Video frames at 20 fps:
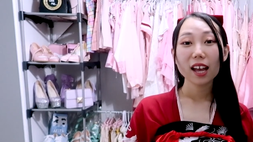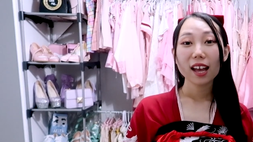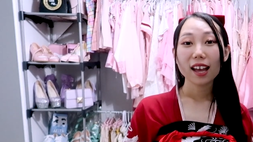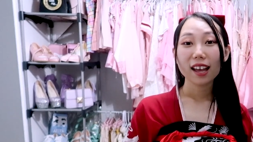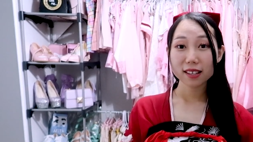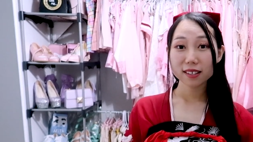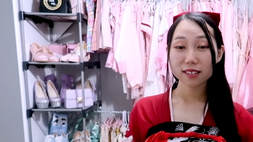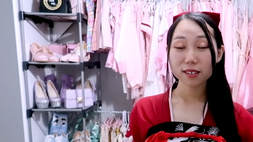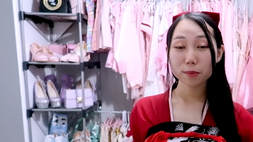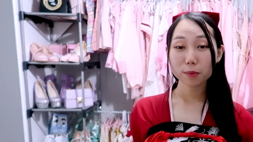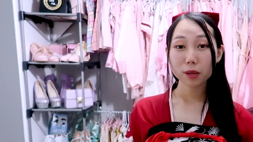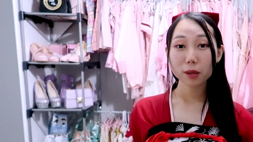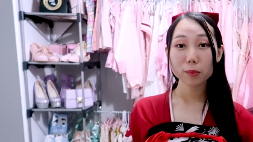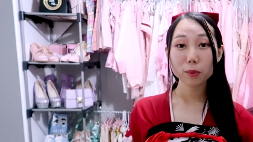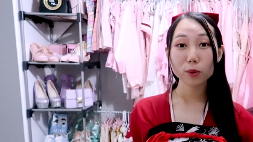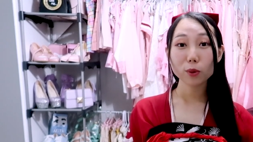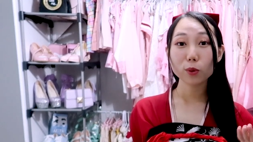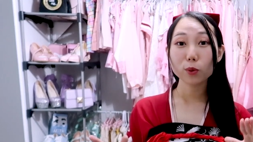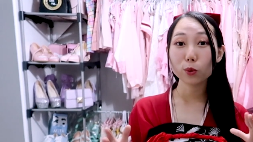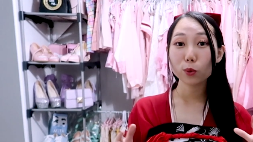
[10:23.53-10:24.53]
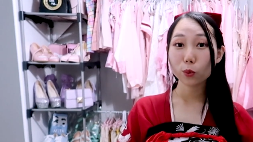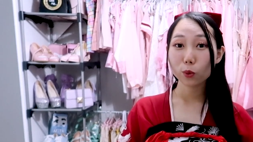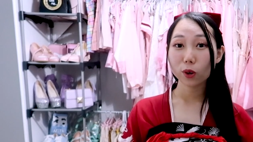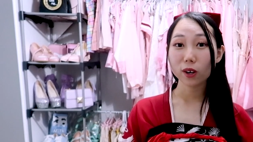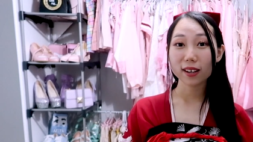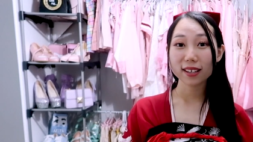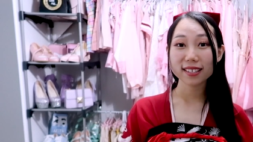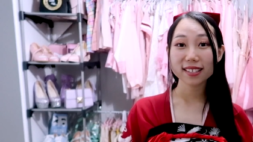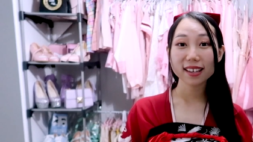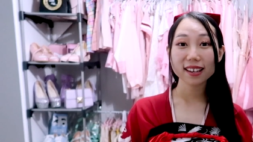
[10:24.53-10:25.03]
and the people who
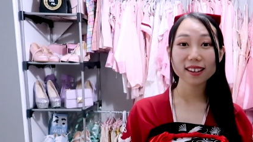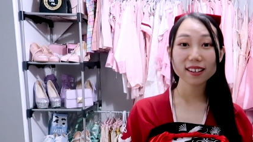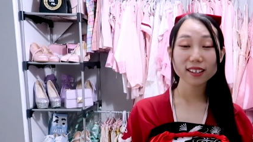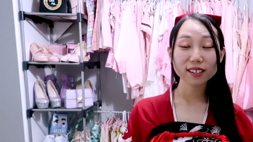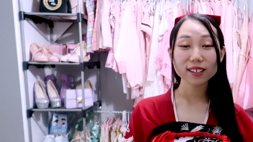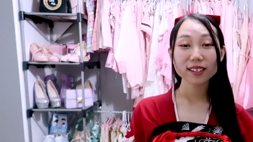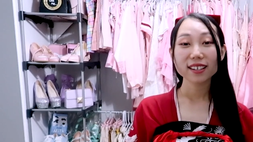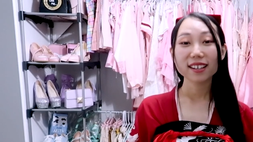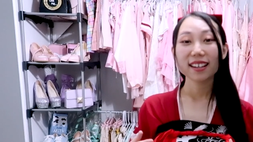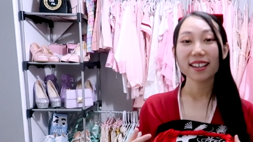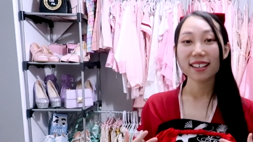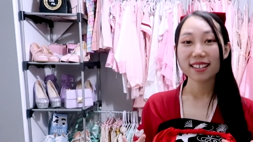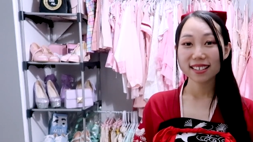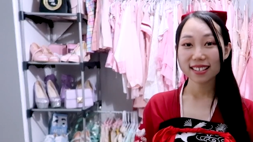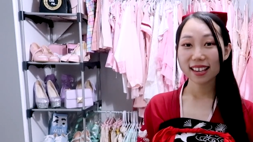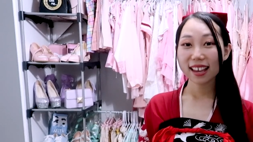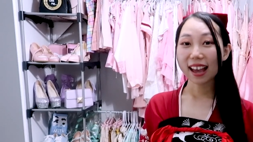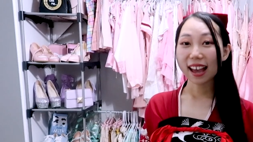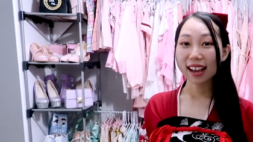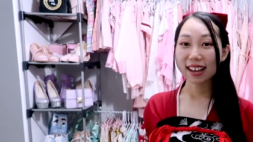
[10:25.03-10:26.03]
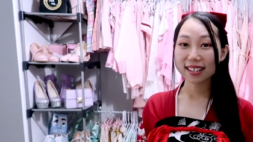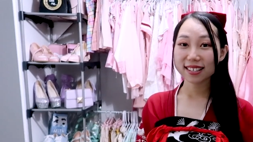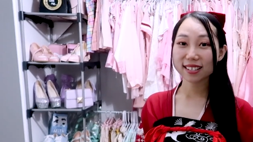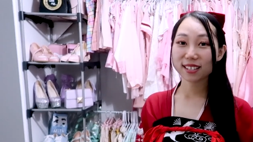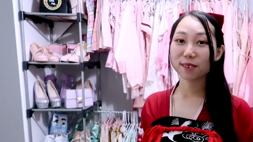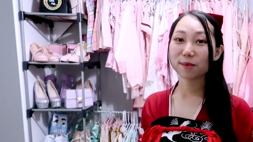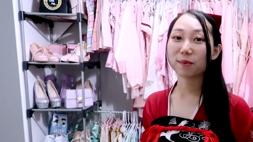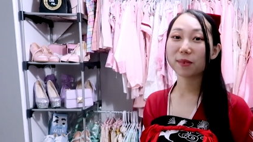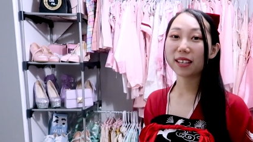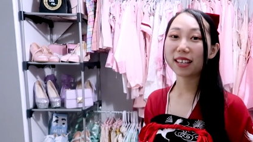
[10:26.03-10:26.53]
work there, they
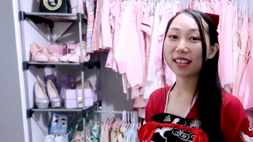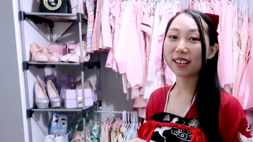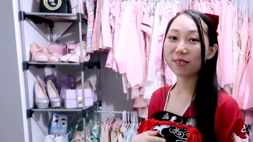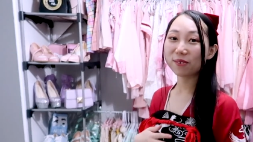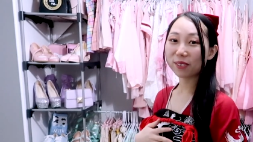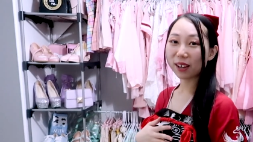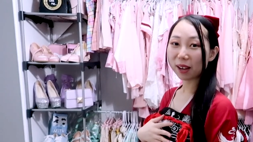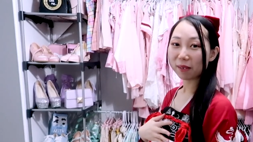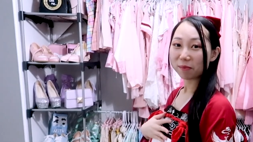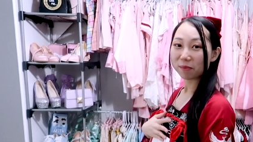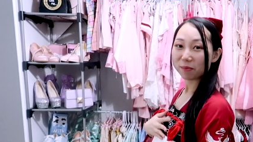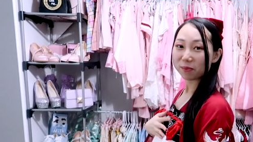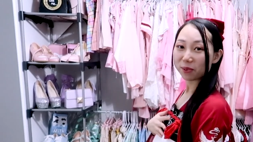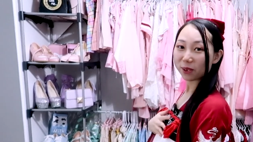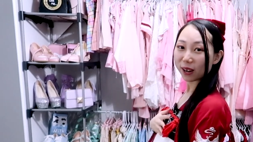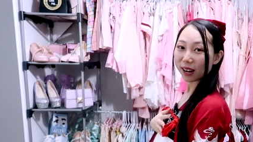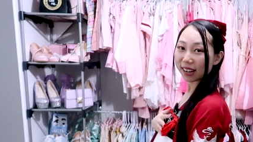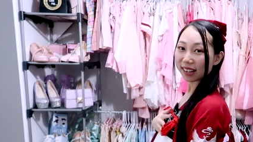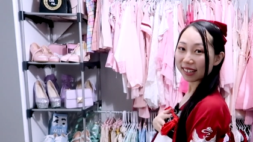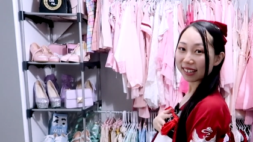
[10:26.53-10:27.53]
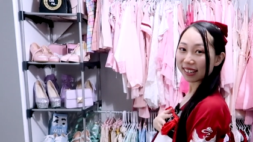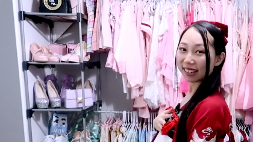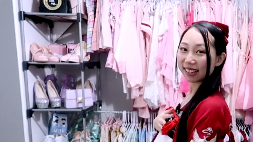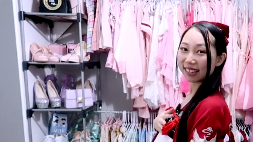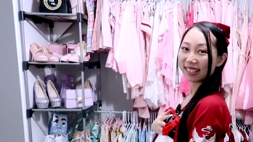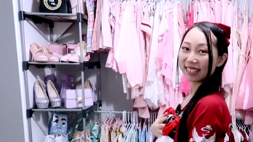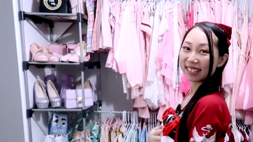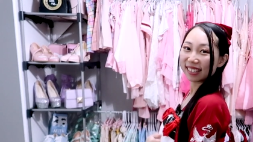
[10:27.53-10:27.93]
ask me if I'm pregnant.